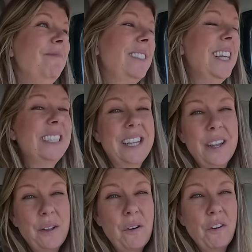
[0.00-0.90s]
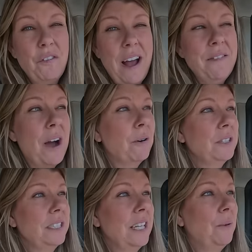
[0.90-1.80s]
Says a little over 5
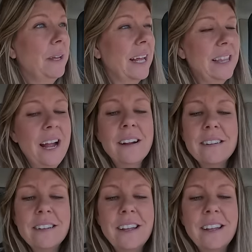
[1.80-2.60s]
hours until we get there.